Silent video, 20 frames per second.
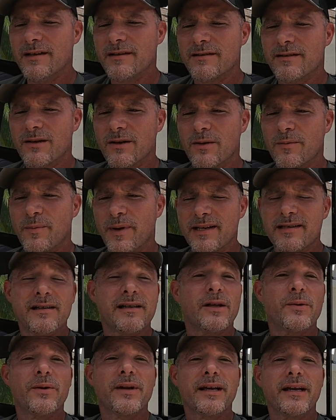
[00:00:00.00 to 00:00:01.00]
So
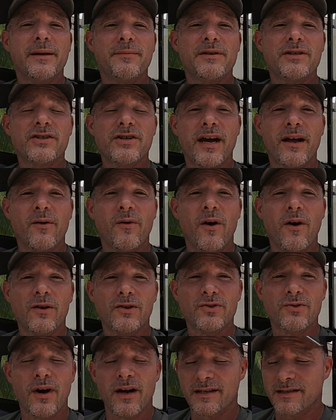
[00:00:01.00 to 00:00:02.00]
basically, we're gonna keep this channel all
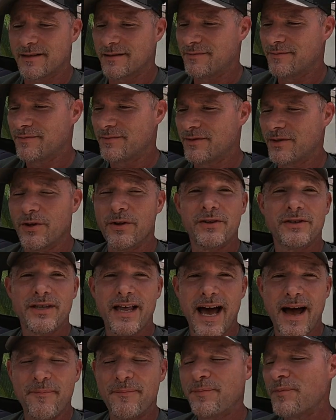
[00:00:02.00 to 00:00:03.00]
trucks. So there's
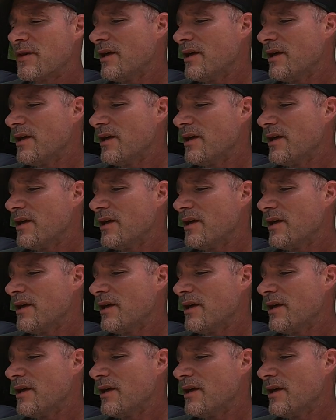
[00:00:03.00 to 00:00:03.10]
that.